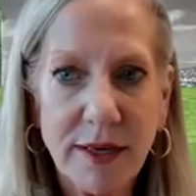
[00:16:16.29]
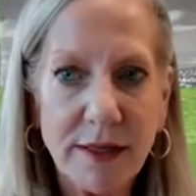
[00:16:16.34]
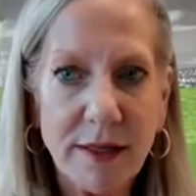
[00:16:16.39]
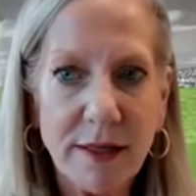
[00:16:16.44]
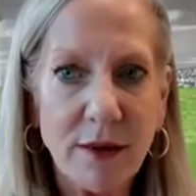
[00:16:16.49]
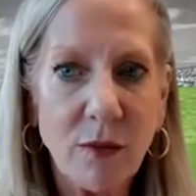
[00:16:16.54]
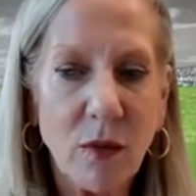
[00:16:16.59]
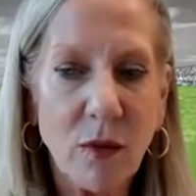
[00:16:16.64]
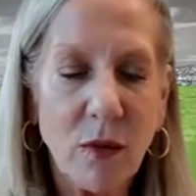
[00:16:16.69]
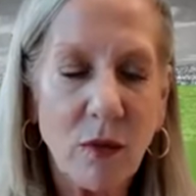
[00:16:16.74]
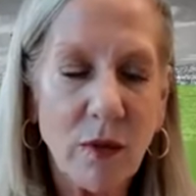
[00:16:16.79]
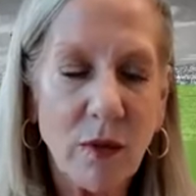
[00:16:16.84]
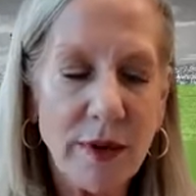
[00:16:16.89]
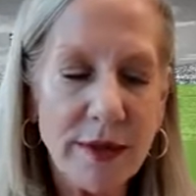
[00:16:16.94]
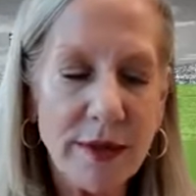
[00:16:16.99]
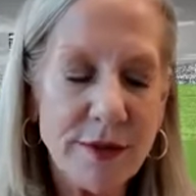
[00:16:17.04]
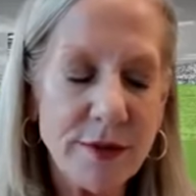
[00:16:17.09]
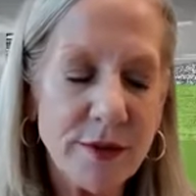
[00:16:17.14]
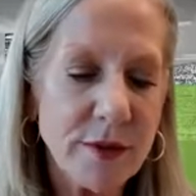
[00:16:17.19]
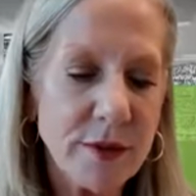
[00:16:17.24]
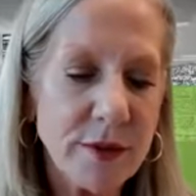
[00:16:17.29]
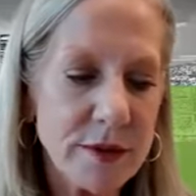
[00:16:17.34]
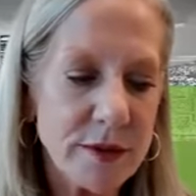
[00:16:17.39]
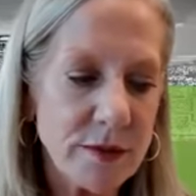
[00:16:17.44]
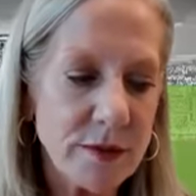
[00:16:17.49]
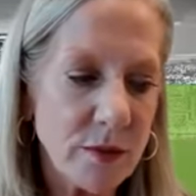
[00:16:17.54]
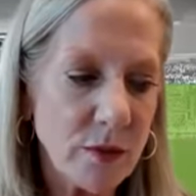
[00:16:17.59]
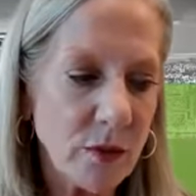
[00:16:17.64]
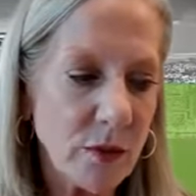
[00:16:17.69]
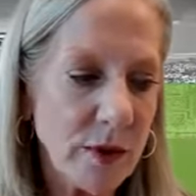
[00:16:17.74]
And then what we do
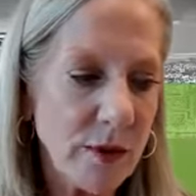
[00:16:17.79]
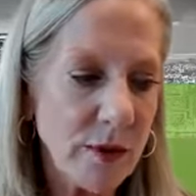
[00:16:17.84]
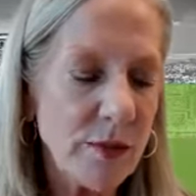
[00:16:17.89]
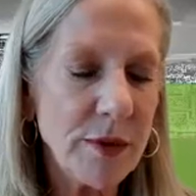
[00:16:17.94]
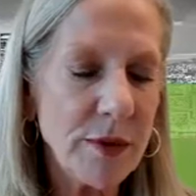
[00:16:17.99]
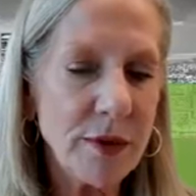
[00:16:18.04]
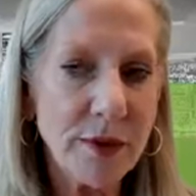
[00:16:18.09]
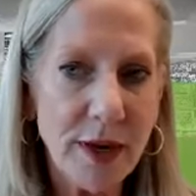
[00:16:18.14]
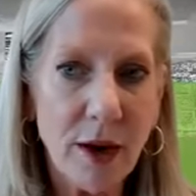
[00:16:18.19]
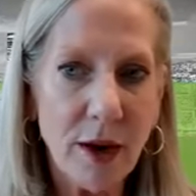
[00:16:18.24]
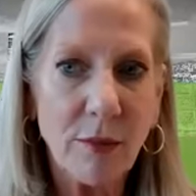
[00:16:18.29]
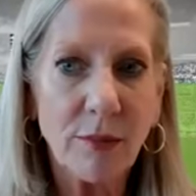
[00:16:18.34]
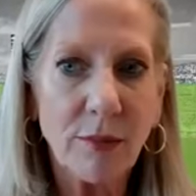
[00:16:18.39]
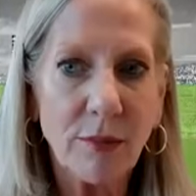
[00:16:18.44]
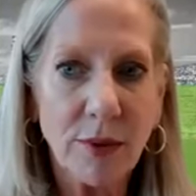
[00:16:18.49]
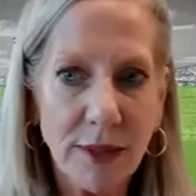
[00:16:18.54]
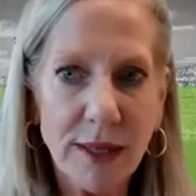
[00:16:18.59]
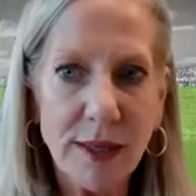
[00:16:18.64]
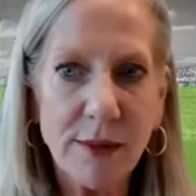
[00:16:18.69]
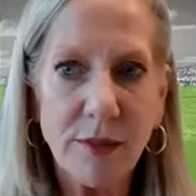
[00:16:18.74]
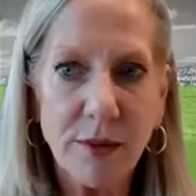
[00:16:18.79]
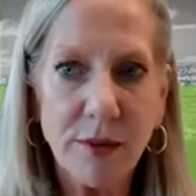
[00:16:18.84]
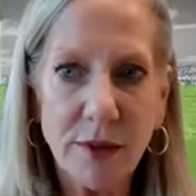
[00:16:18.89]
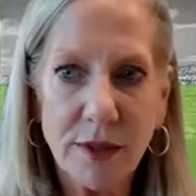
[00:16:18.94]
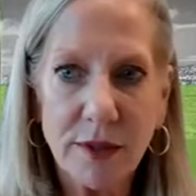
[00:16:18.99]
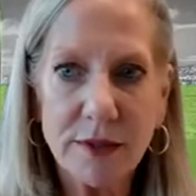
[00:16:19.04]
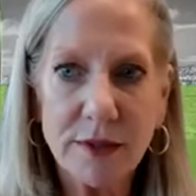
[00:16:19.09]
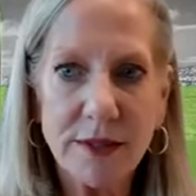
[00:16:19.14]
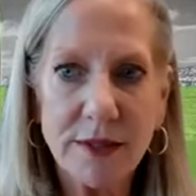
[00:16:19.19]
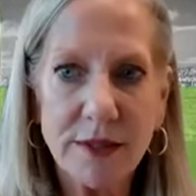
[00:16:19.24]
is we build out
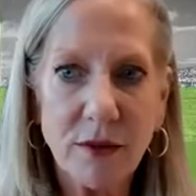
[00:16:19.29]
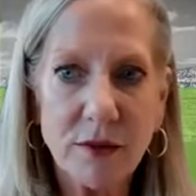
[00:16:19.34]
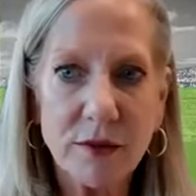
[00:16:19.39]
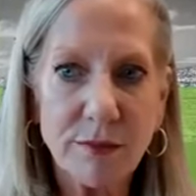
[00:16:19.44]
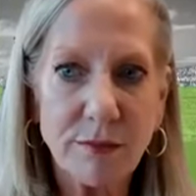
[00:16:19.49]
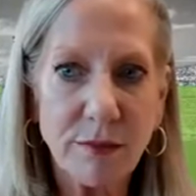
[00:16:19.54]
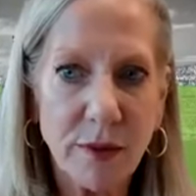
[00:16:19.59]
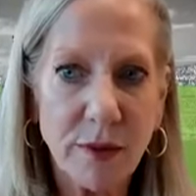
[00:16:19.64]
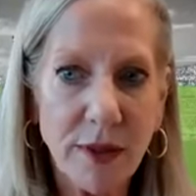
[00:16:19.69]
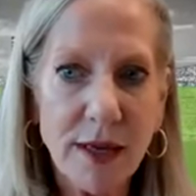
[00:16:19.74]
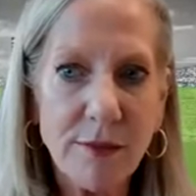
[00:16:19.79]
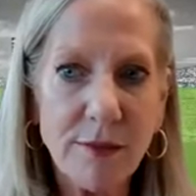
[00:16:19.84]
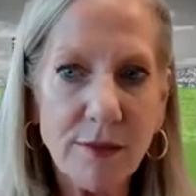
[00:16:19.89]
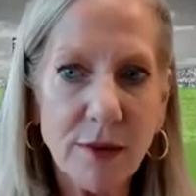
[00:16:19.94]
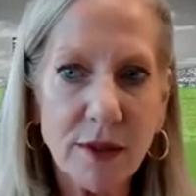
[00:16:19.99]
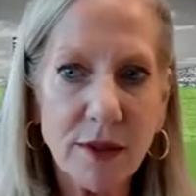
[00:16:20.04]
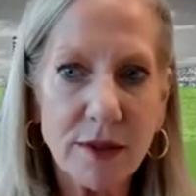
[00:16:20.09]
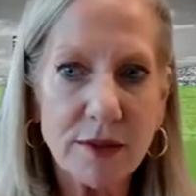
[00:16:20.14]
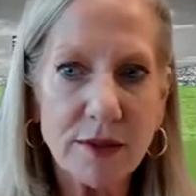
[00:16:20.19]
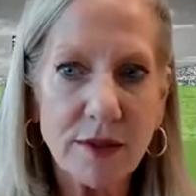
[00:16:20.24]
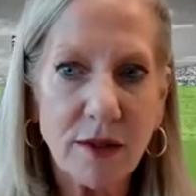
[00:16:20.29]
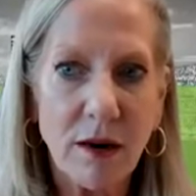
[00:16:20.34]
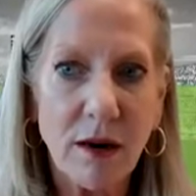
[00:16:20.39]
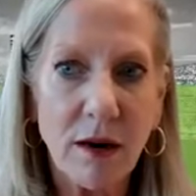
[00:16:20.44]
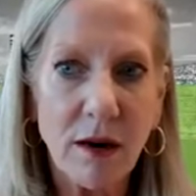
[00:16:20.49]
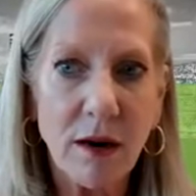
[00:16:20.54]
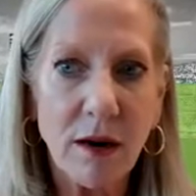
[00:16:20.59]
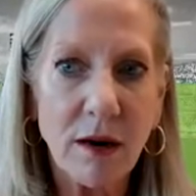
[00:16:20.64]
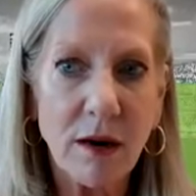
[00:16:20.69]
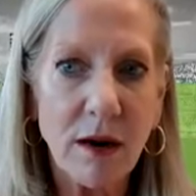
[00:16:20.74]
playbooks, and those playbooks
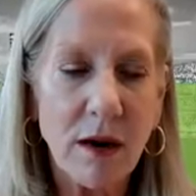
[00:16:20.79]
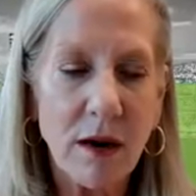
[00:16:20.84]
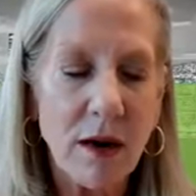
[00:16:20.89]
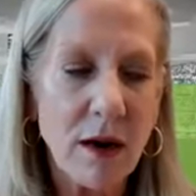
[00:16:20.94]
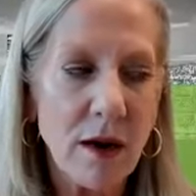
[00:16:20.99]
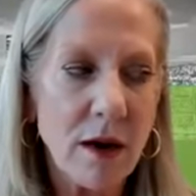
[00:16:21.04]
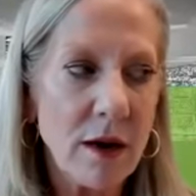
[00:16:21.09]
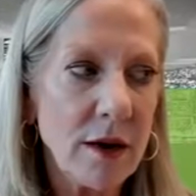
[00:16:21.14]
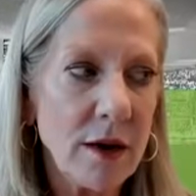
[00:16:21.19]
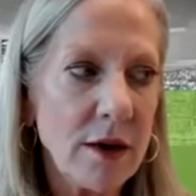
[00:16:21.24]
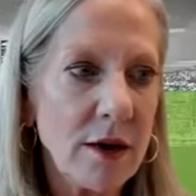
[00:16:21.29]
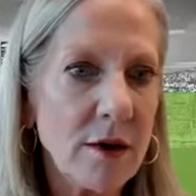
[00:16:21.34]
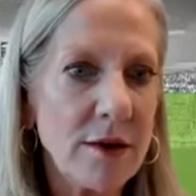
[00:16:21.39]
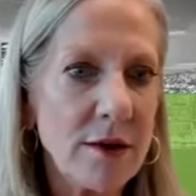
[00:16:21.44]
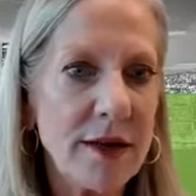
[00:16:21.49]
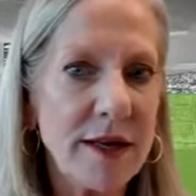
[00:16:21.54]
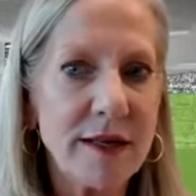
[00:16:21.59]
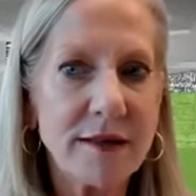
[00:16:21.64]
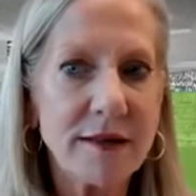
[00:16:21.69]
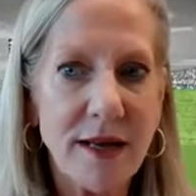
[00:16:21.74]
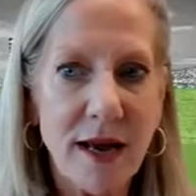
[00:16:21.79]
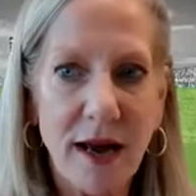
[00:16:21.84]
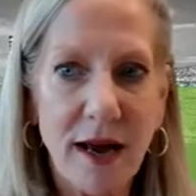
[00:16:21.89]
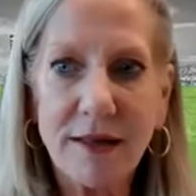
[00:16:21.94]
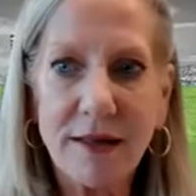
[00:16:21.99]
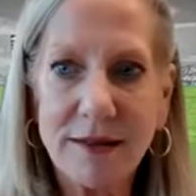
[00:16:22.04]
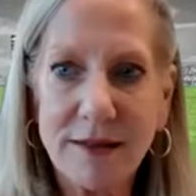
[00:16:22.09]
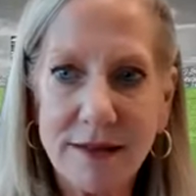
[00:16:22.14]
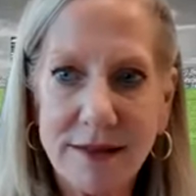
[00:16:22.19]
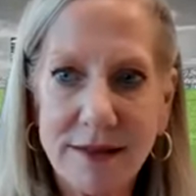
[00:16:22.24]
are, you know, the
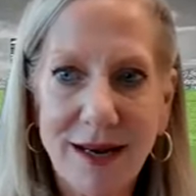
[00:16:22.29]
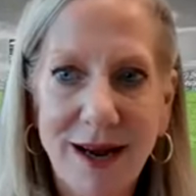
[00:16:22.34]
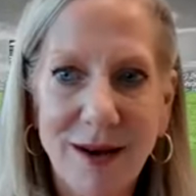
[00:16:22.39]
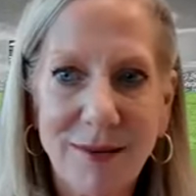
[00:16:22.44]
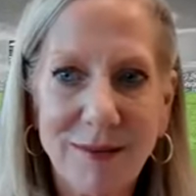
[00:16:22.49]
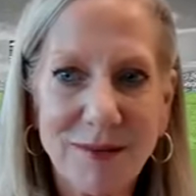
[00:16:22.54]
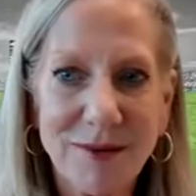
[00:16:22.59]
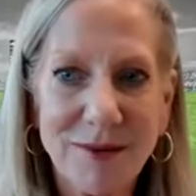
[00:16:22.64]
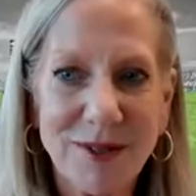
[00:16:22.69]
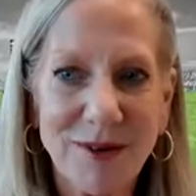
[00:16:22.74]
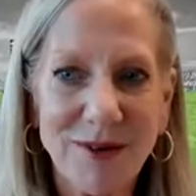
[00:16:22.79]
exact steps.